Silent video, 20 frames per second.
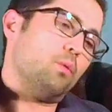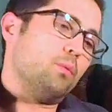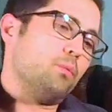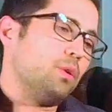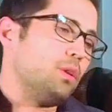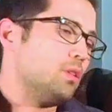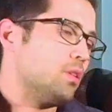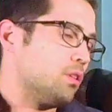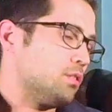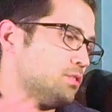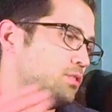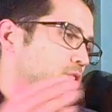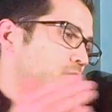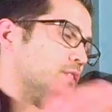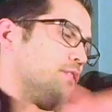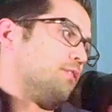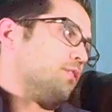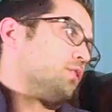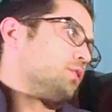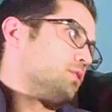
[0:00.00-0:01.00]
when we launched
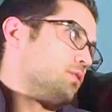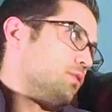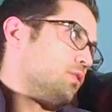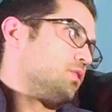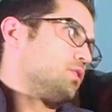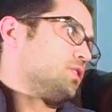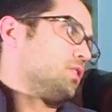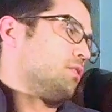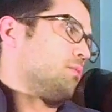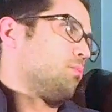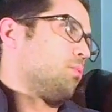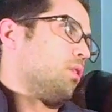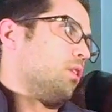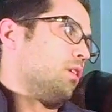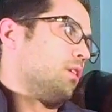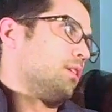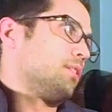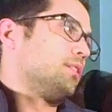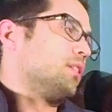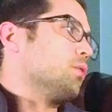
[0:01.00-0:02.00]
our first version of
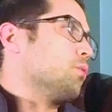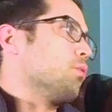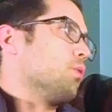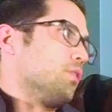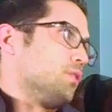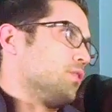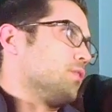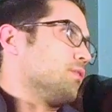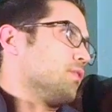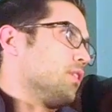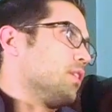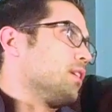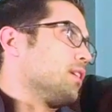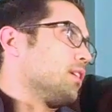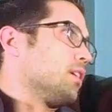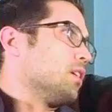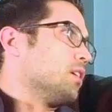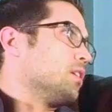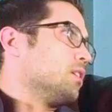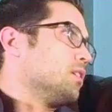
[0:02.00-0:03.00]
product, it wasn't very
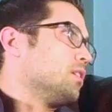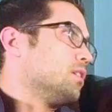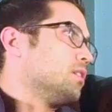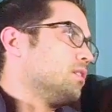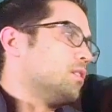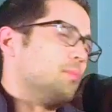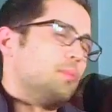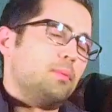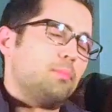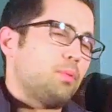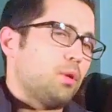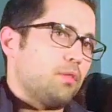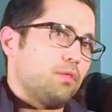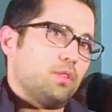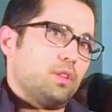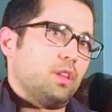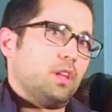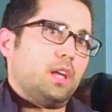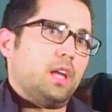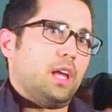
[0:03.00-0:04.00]
good. Mm-hmm. To be
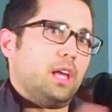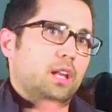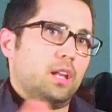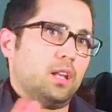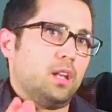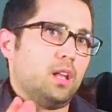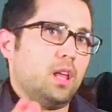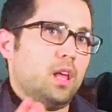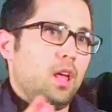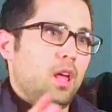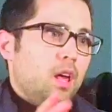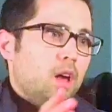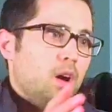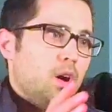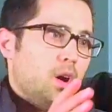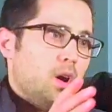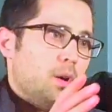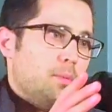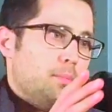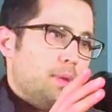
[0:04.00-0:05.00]
perfectly candid
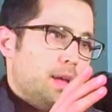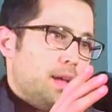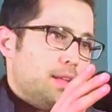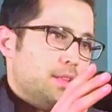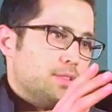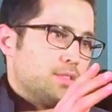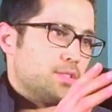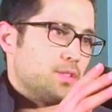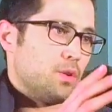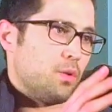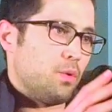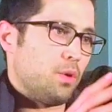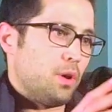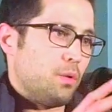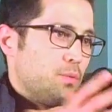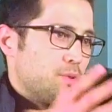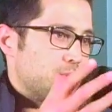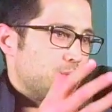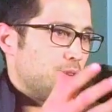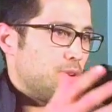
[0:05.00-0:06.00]
um, and so it
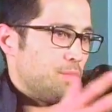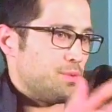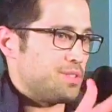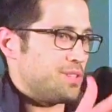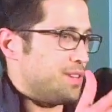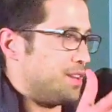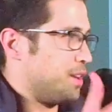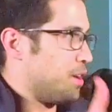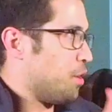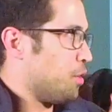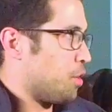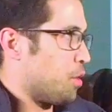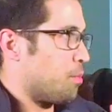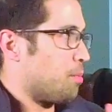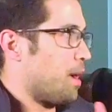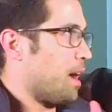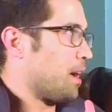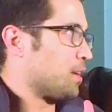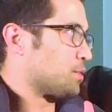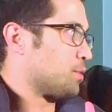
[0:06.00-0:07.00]
was it was an Indiegogo
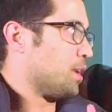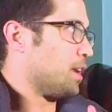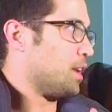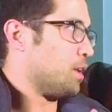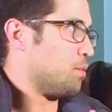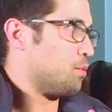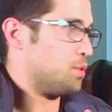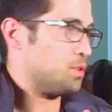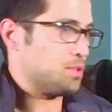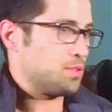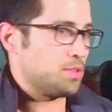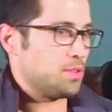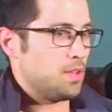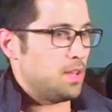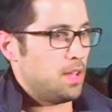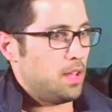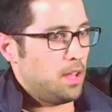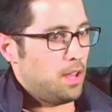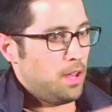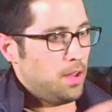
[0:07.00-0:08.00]
back, right? It was
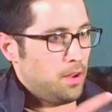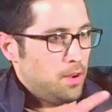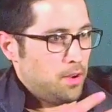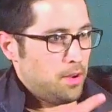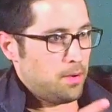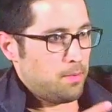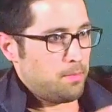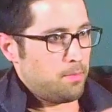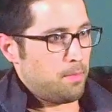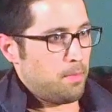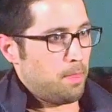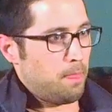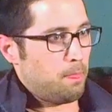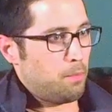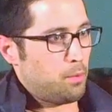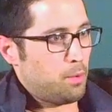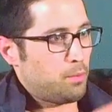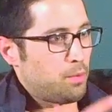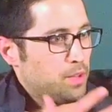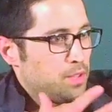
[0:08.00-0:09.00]
um,
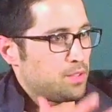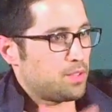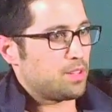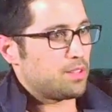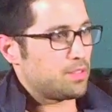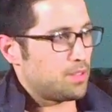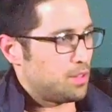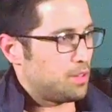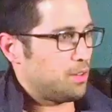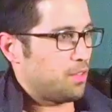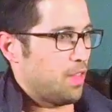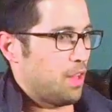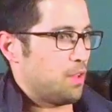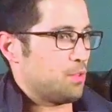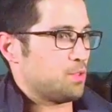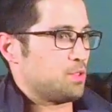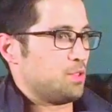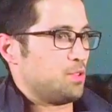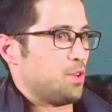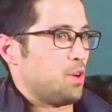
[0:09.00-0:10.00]
we raised six hundred
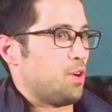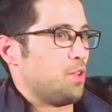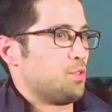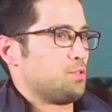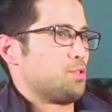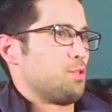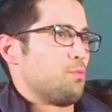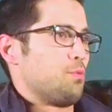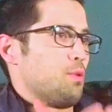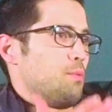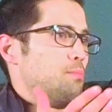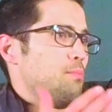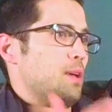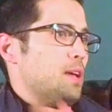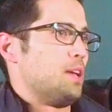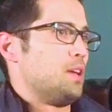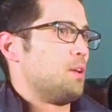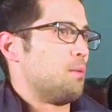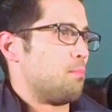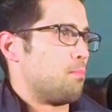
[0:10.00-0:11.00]
thousand dollars, and we
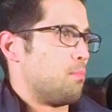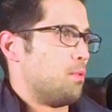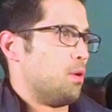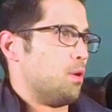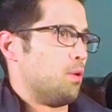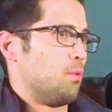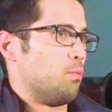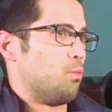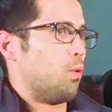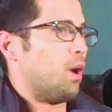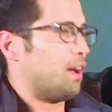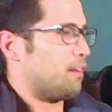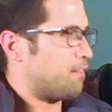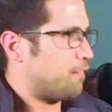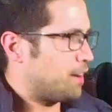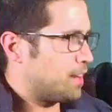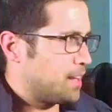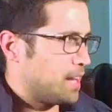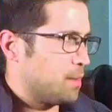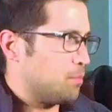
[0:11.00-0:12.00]
made a, a
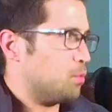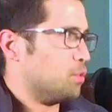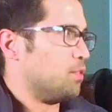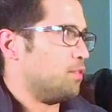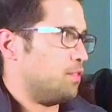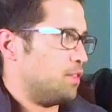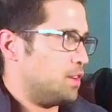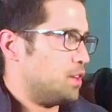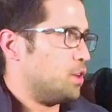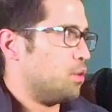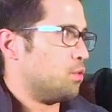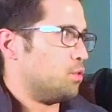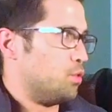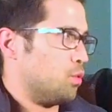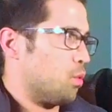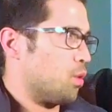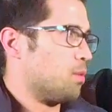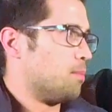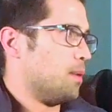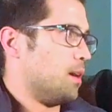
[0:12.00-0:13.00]
Wi-Fi enabled video
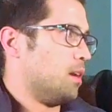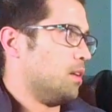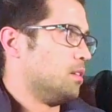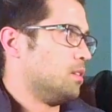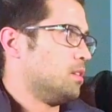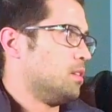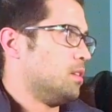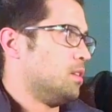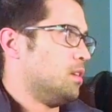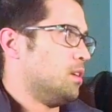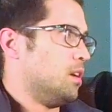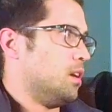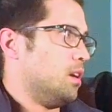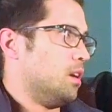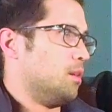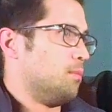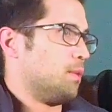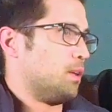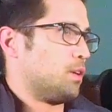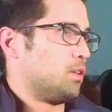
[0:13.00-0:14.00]
doorbell mm-hmm.
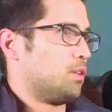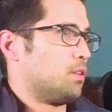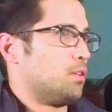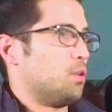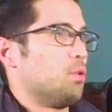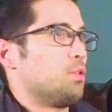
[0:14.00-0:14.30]
um, that